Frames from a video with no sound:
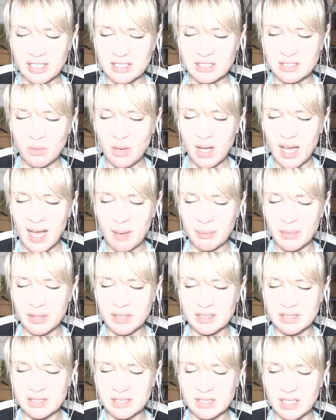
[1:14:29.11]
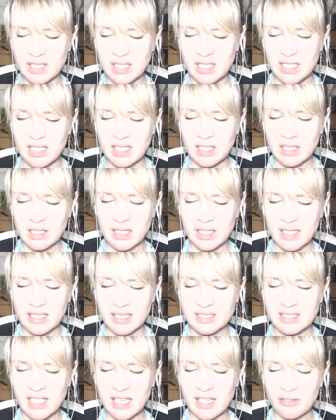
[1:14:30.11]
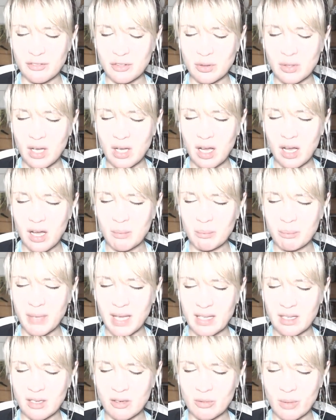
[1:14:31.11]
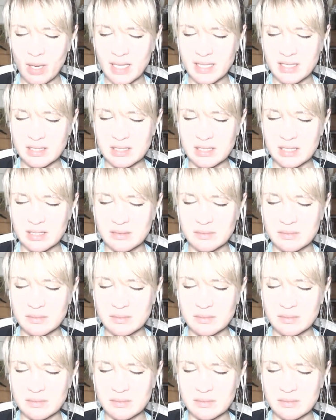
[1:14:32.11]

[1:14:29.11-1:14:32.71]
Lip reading: So what happens, like say, if you can't pay your rent?